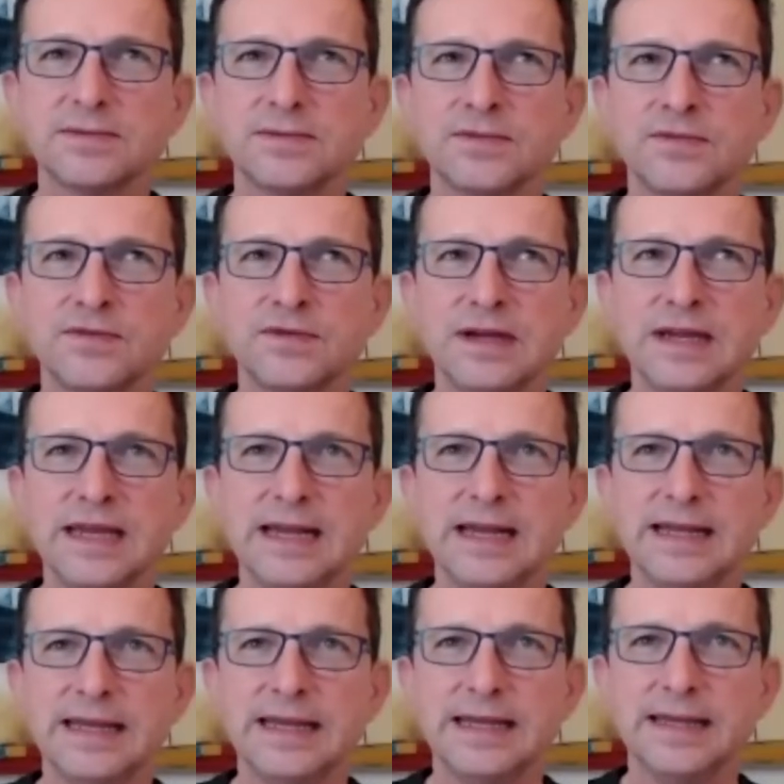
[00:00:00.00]

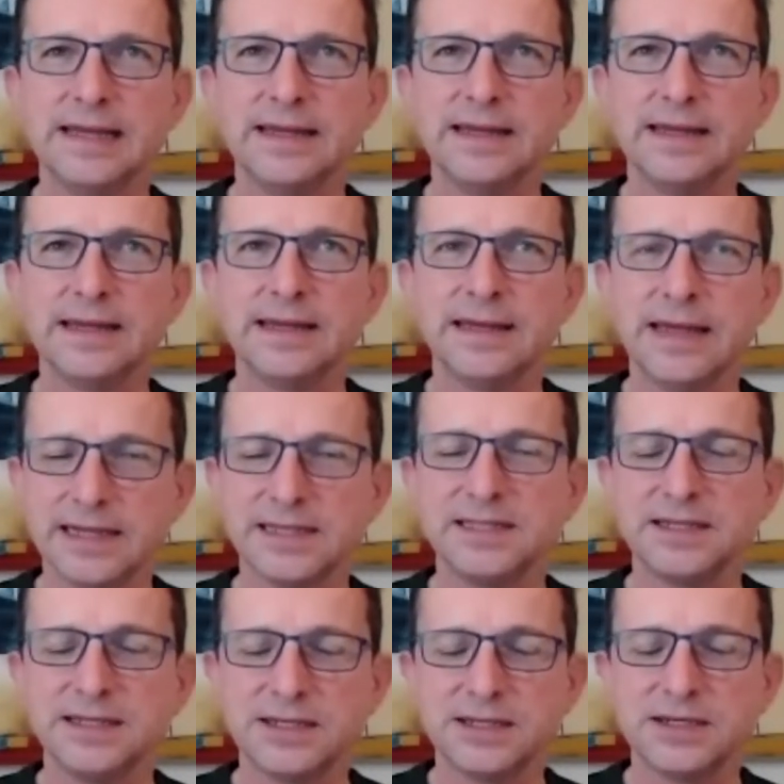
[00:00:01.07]
really
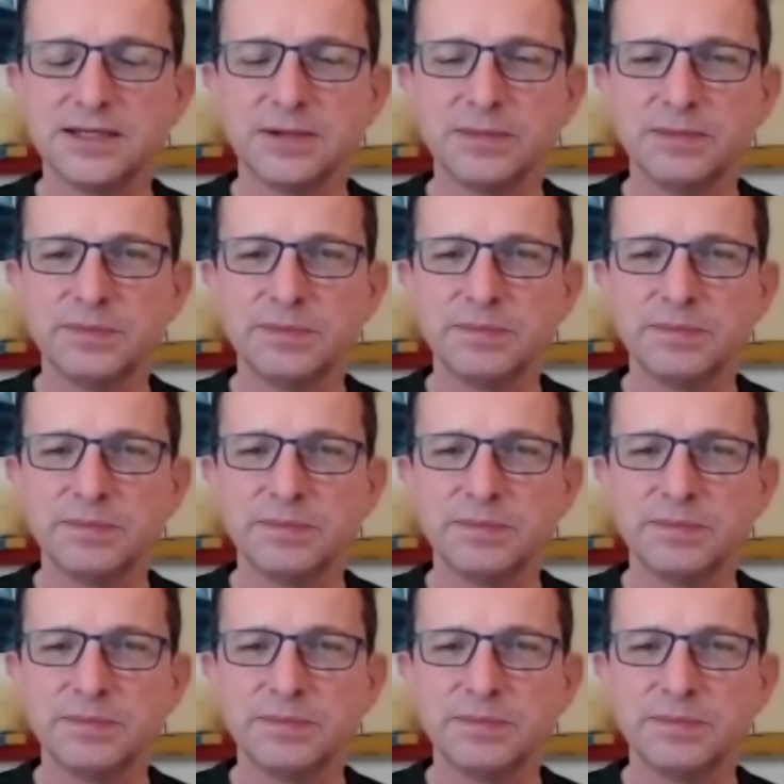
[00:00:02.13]
getting to the